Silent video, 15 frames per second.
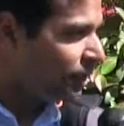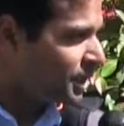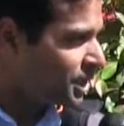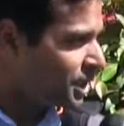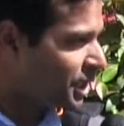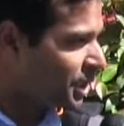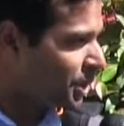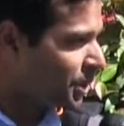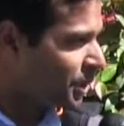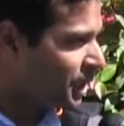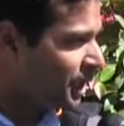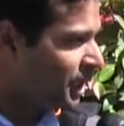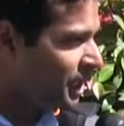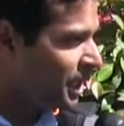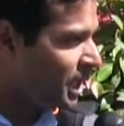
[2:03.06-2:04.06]
fits into
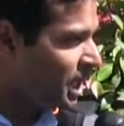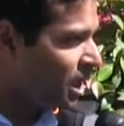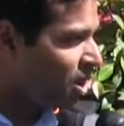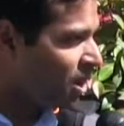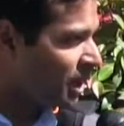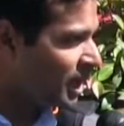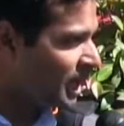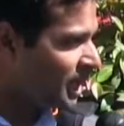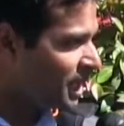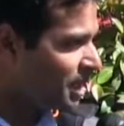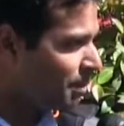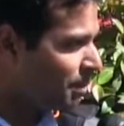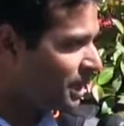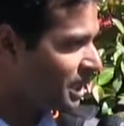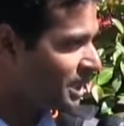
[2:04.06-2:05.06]
the uh, online
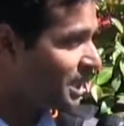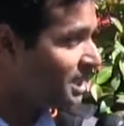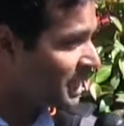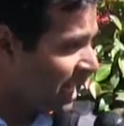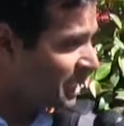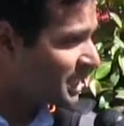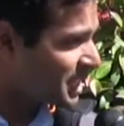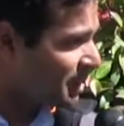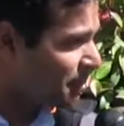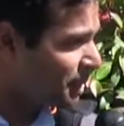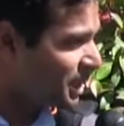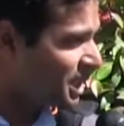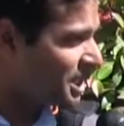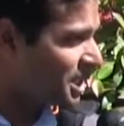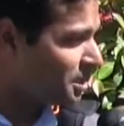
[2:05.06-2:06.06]
companies, the SaaS
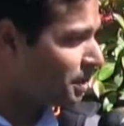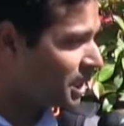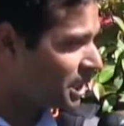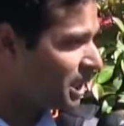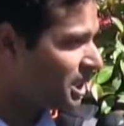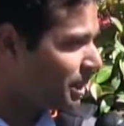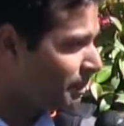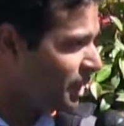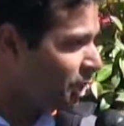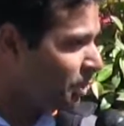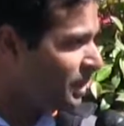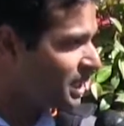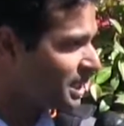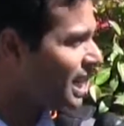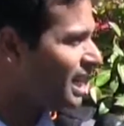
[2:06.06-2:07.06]
companies, especially the B
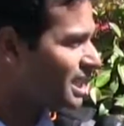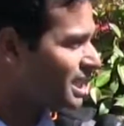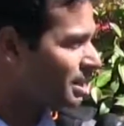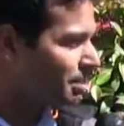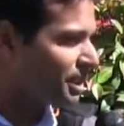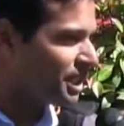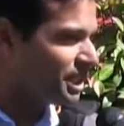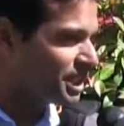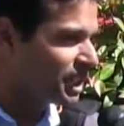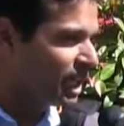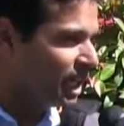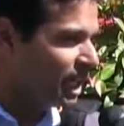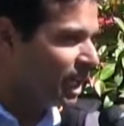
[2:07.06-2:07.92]
two B SaaS companies.